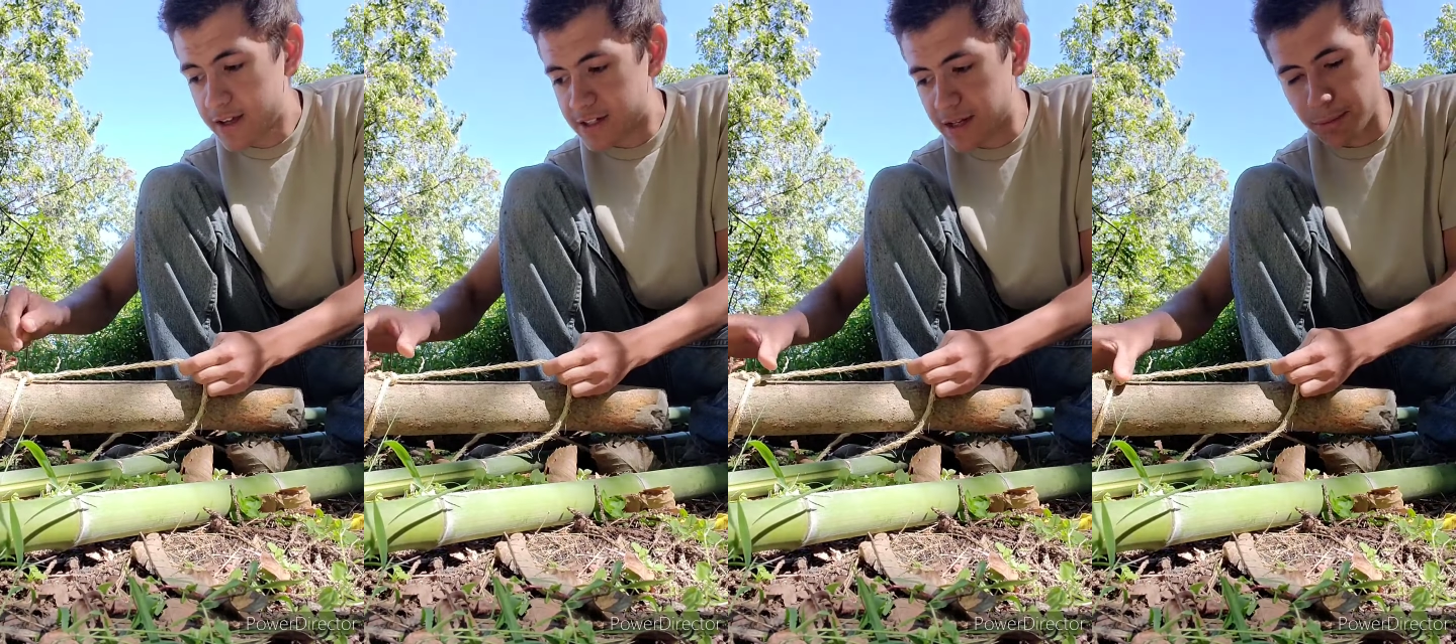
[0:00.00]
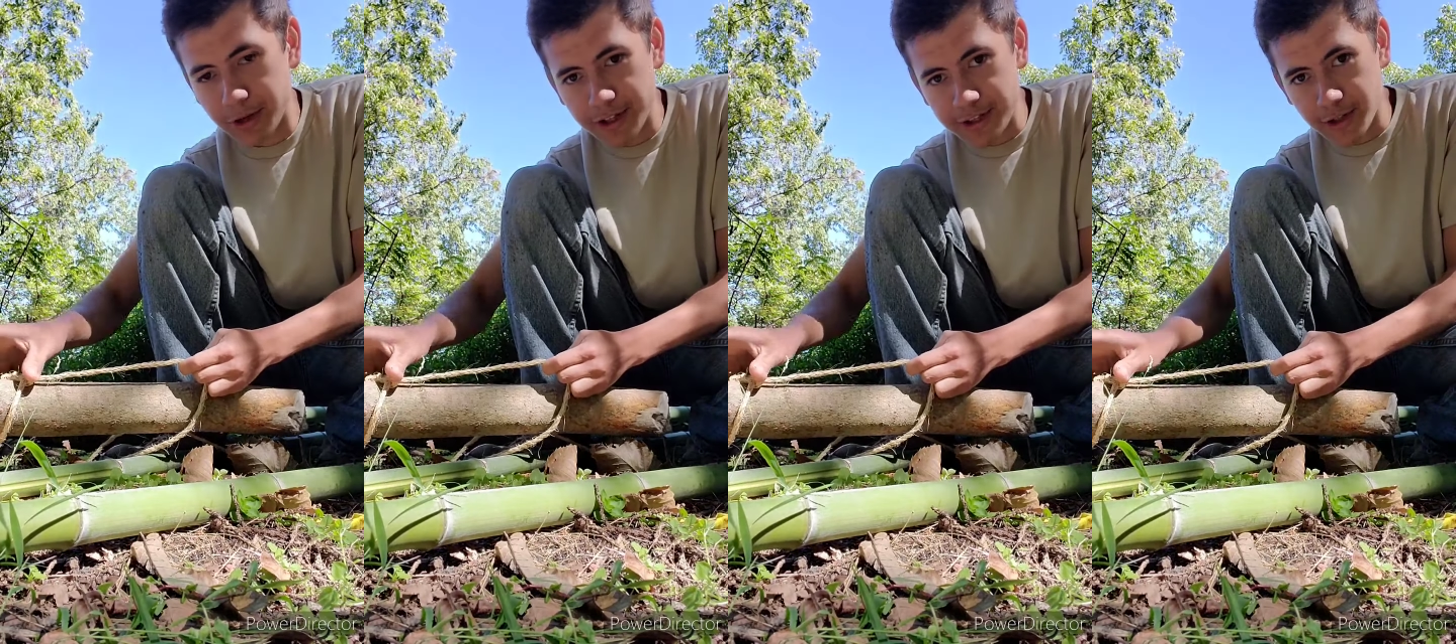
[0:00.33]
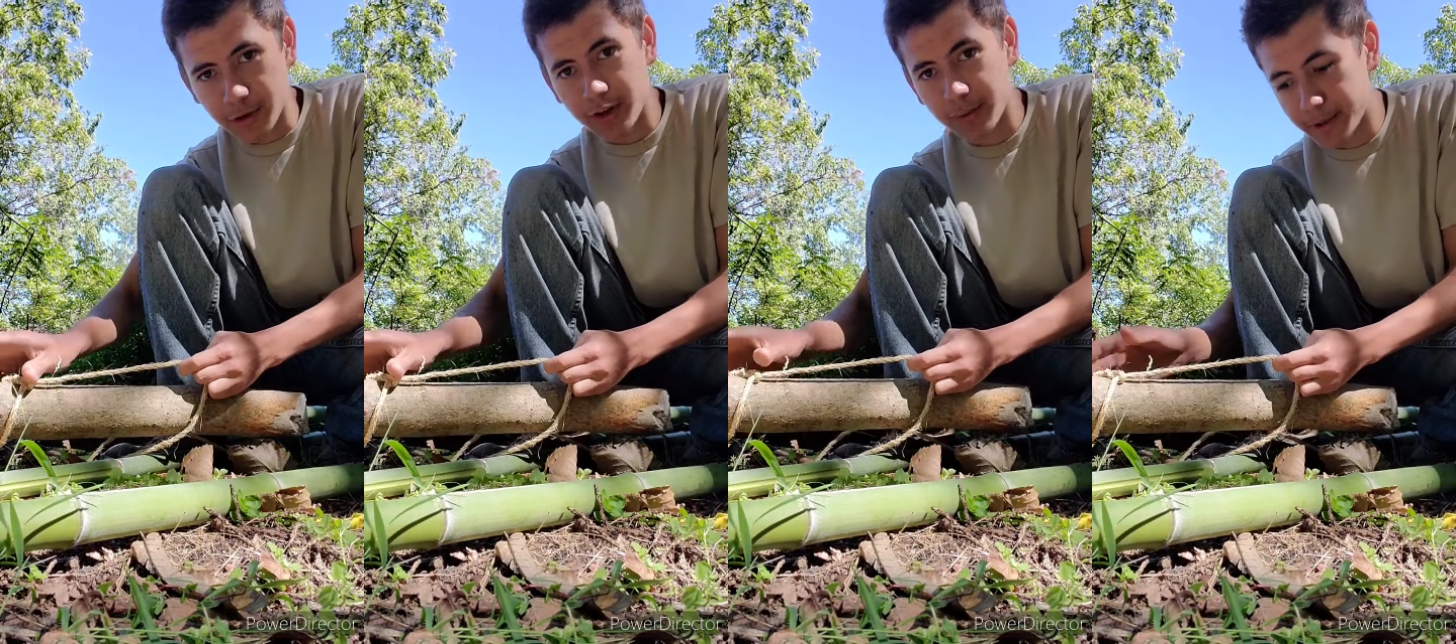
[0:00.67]
timber hitch
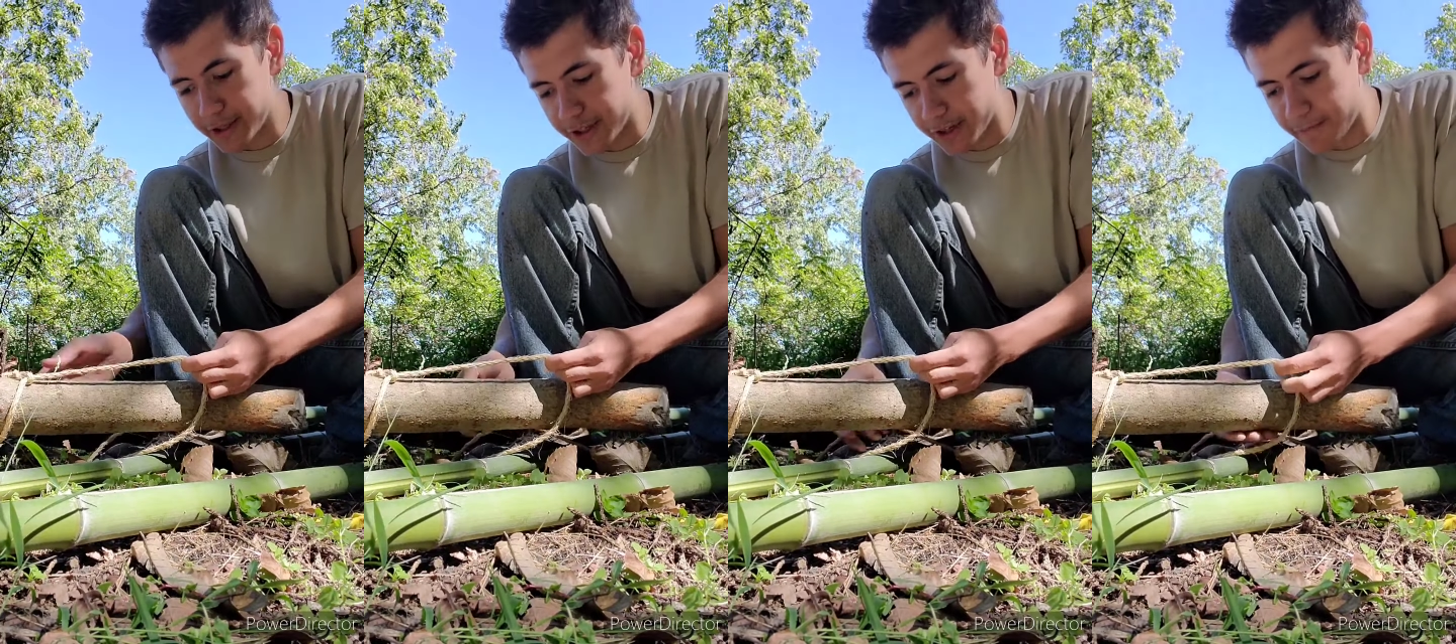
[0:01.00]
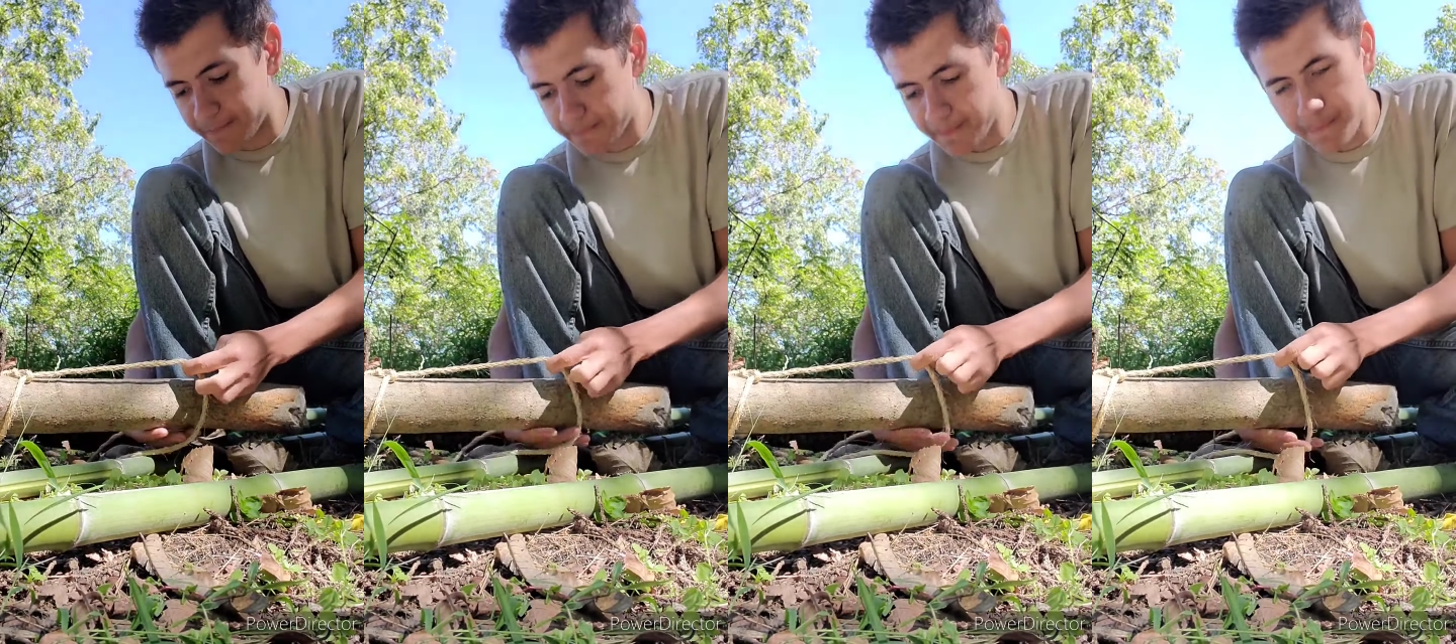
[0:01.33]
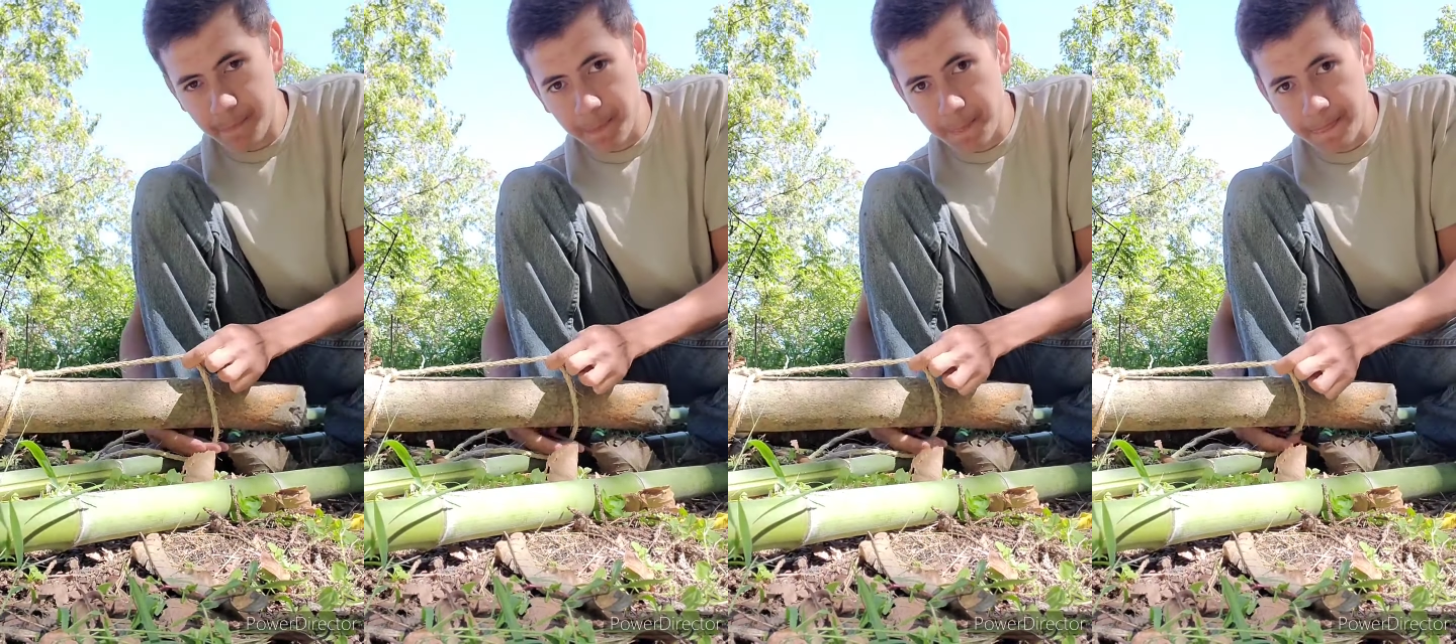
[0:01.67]
don't come undone.
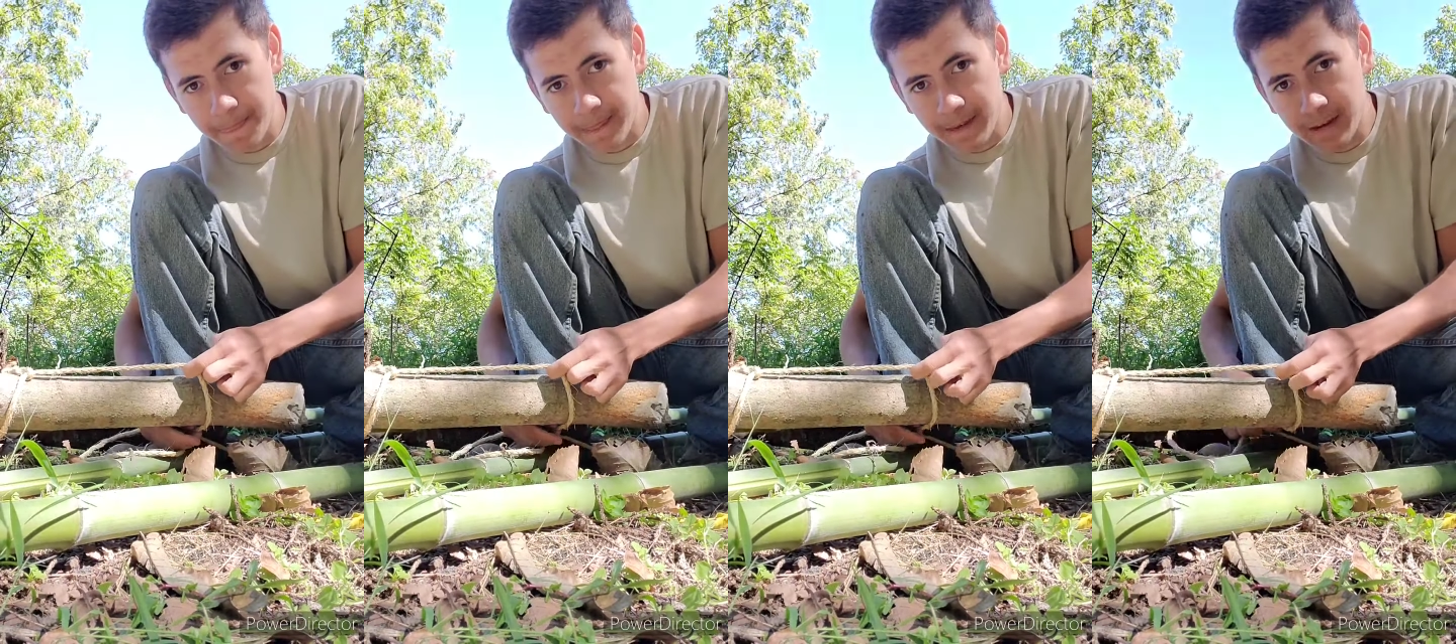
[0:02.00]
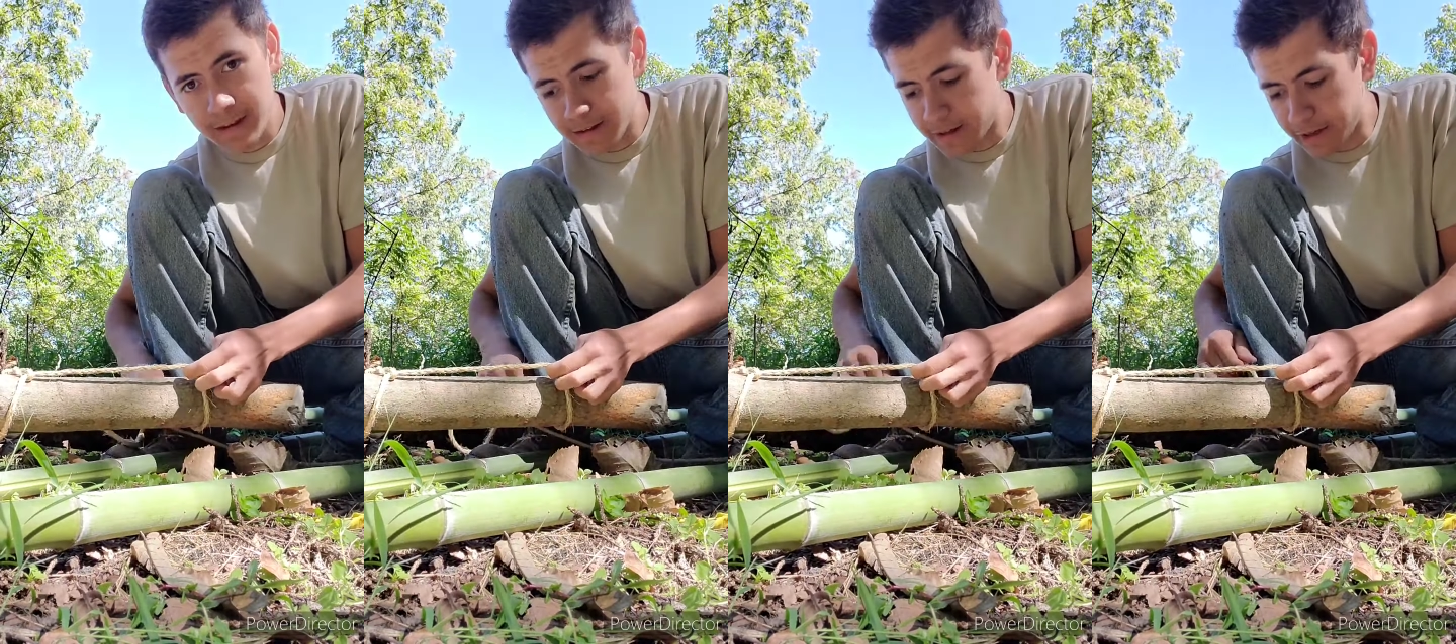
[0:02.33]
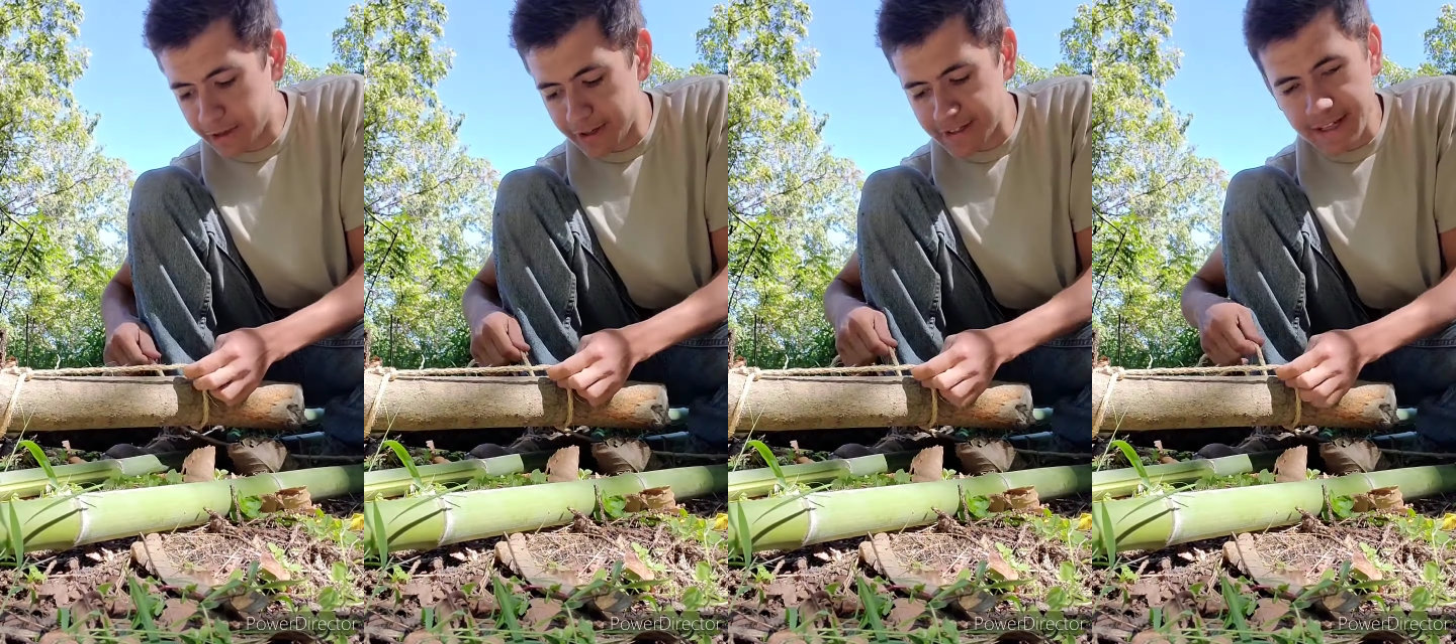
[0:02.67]
Now
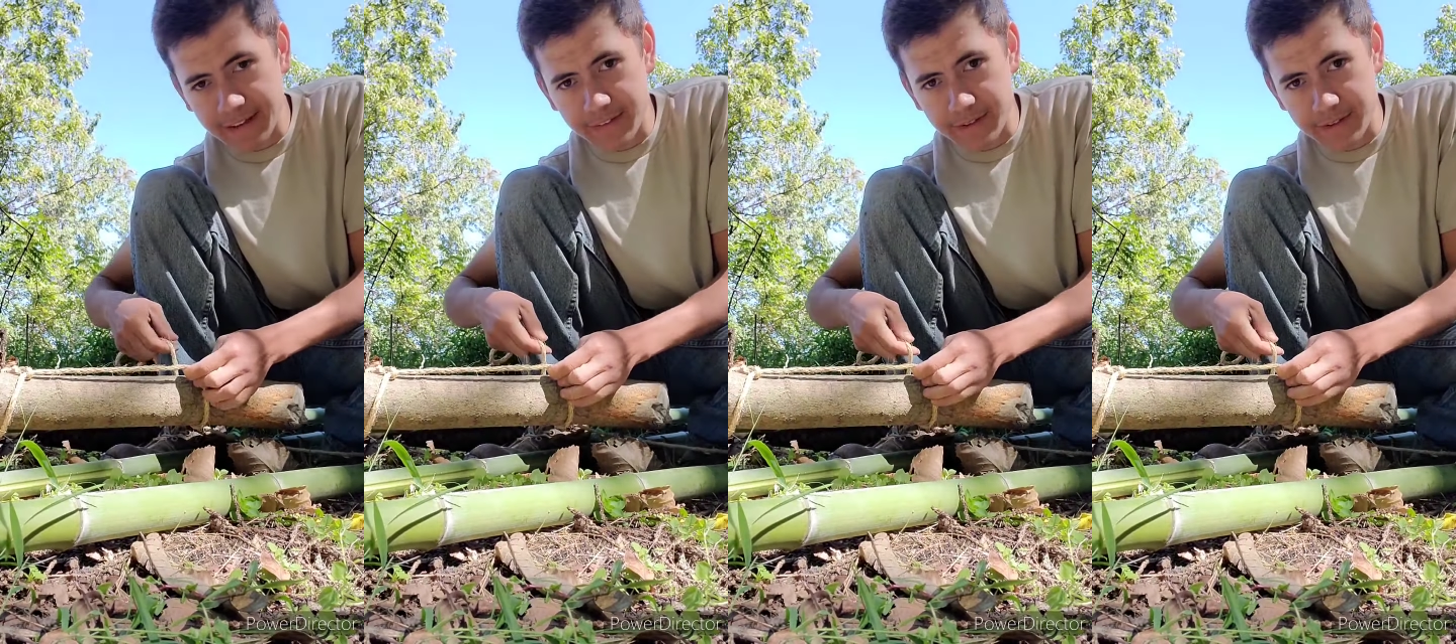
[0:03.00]
you're gonna take